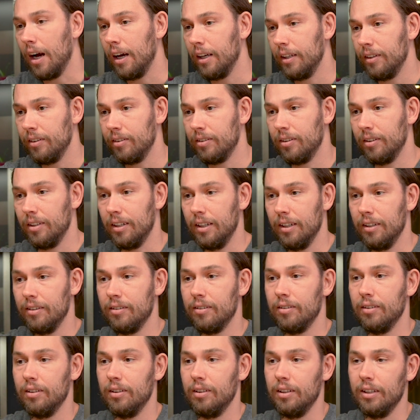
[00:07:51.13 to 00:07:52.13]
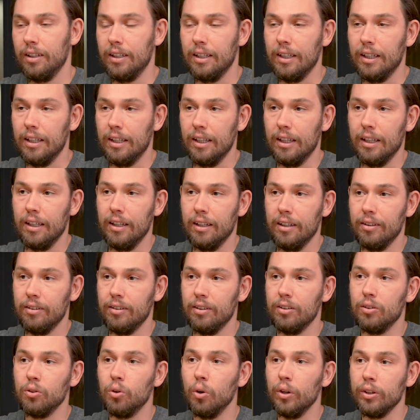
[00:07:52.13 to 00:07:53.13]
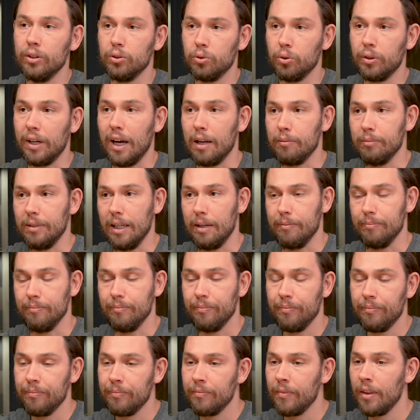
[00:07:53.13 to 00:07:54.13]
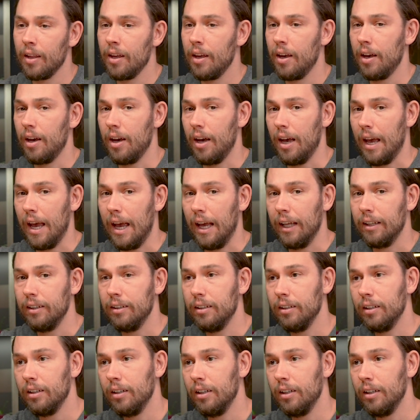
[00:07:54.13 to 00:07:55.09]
is it going to help them, and